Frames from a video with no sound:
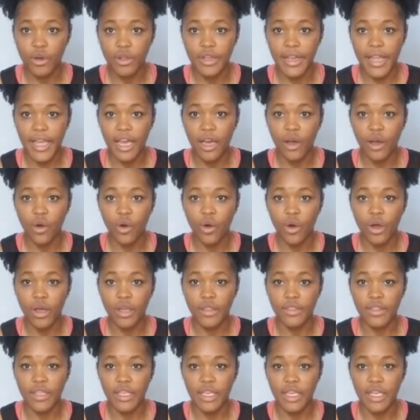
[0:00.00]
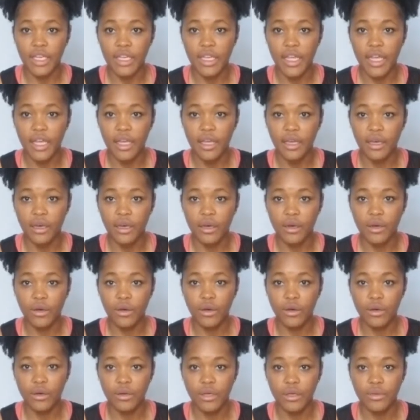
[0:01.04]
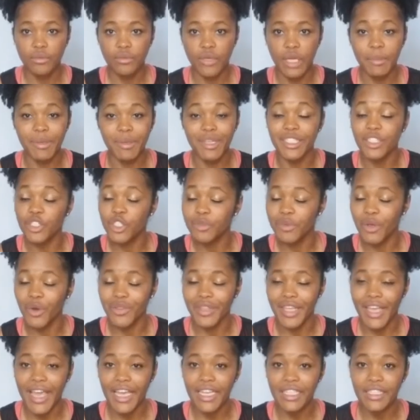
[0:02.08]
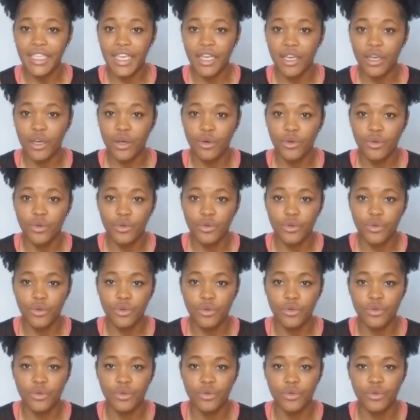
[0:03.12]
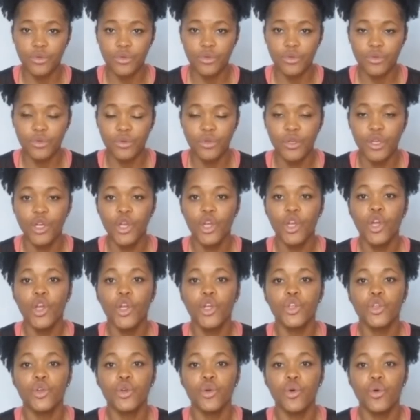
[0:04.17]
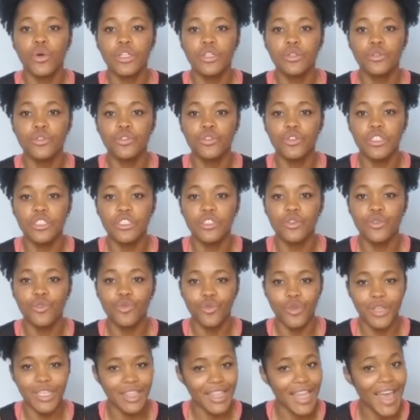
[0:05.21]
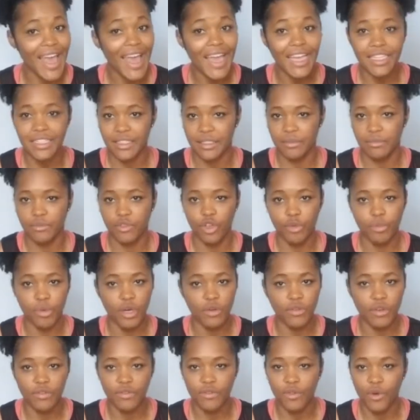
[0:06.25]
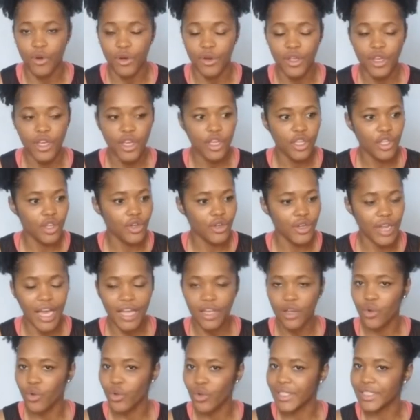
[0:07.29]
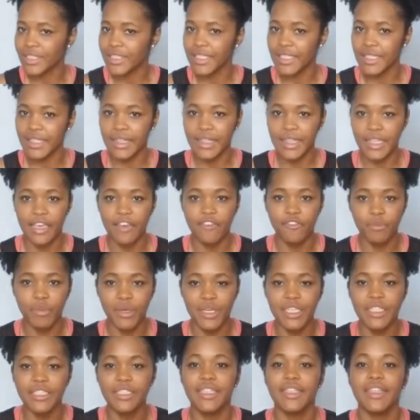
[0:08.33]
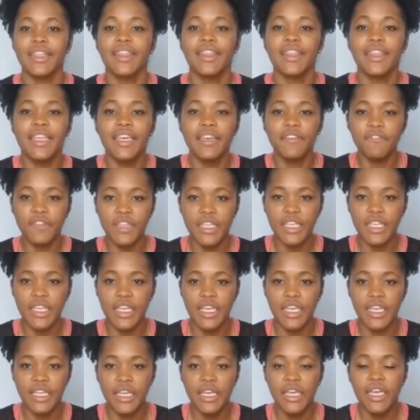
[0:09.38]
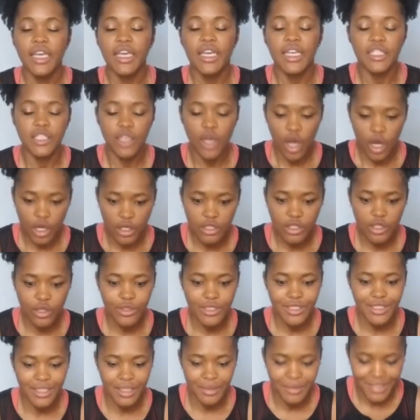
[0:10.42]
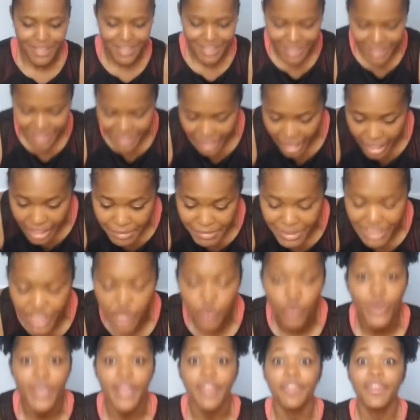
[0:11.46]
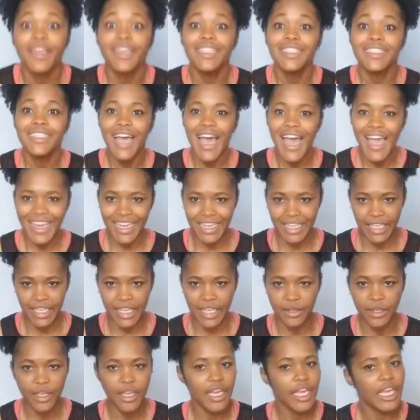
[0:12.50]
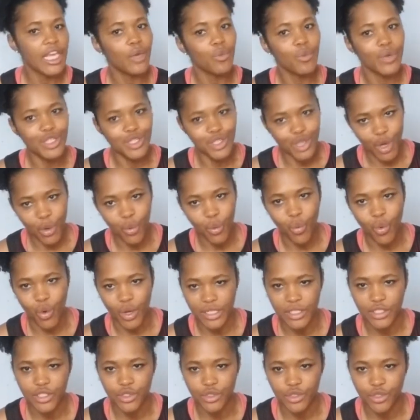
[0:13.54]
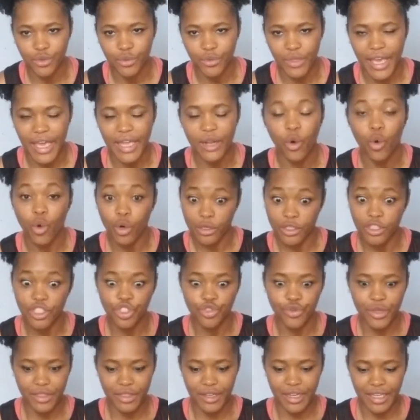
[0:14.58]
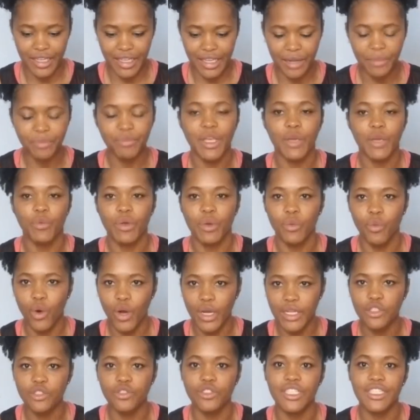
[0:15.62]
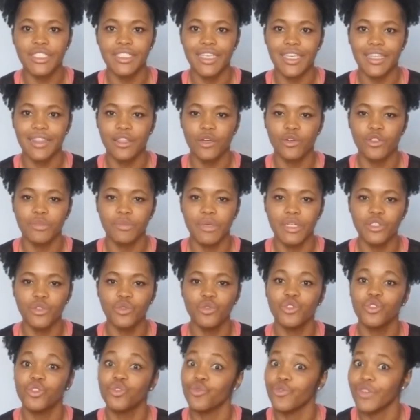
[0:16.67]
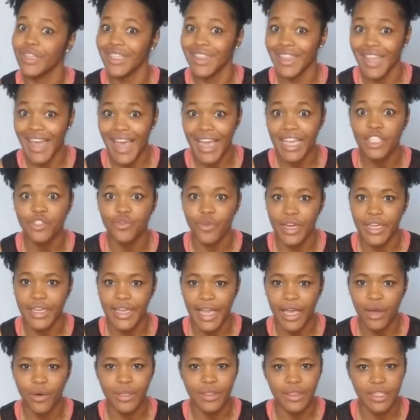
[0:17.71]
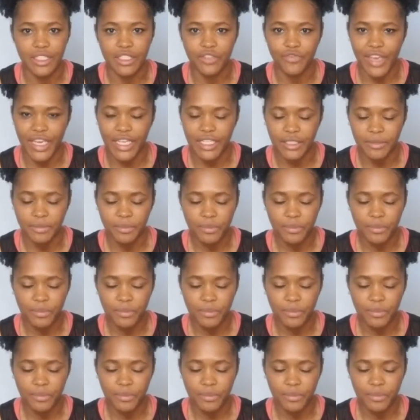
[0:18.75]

Now on the on the exhale, you're going to just relax your pelvic floor. You're not going to lift, because lifting it is also synonymous with tightening it, and we don't want to do that, or strengthening it, and we want to just get those muscles to relax right now in this phase.